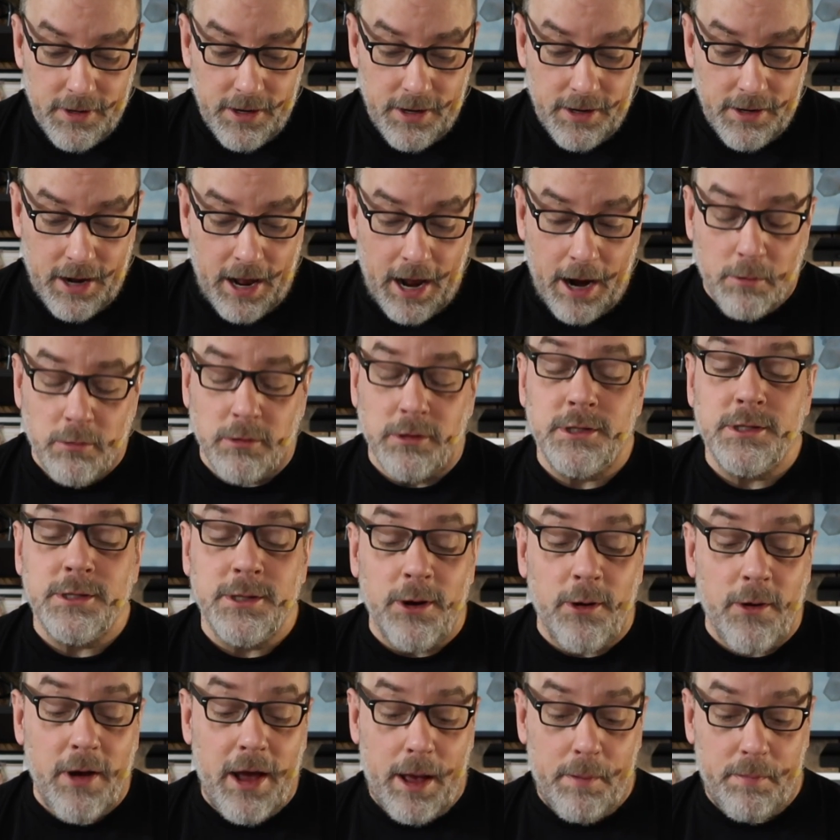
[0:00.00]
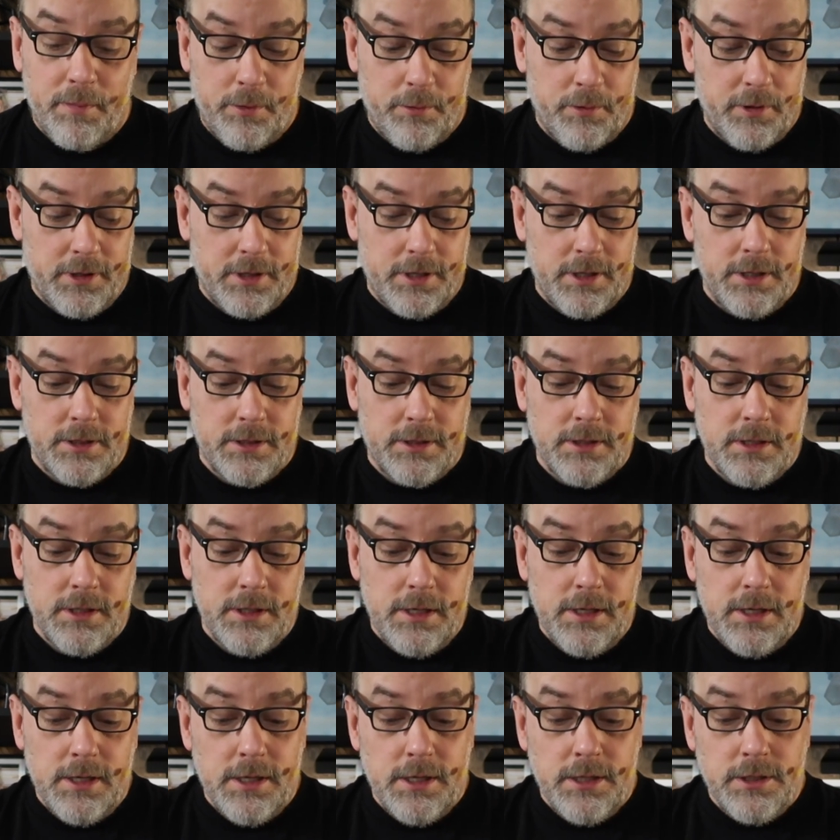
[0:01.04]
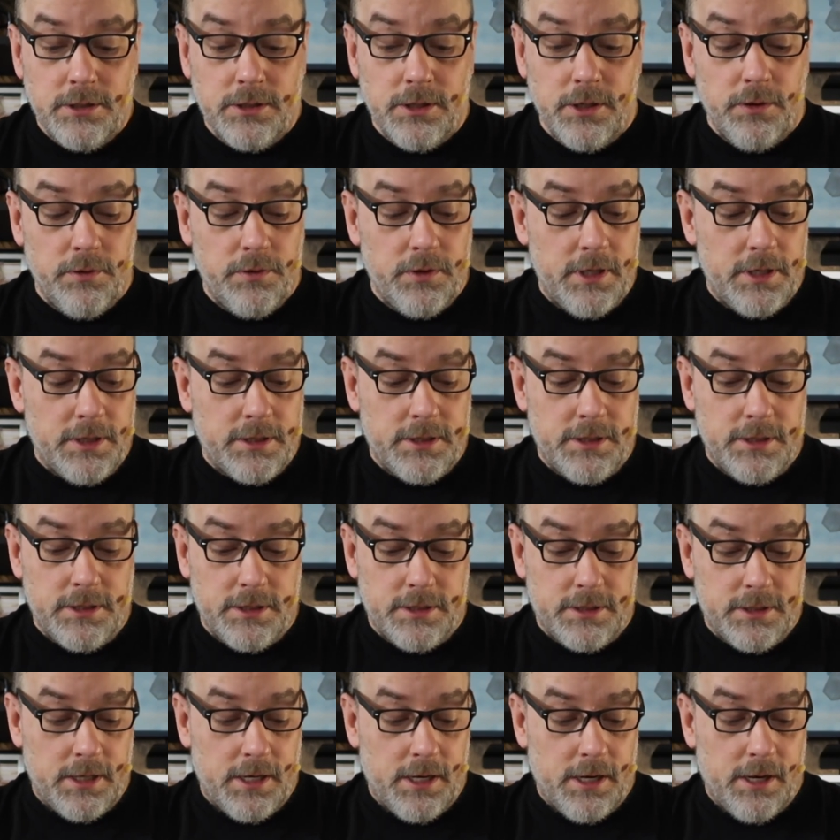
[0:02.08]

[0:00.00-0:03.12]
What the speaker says: And I was so happy with this. So this is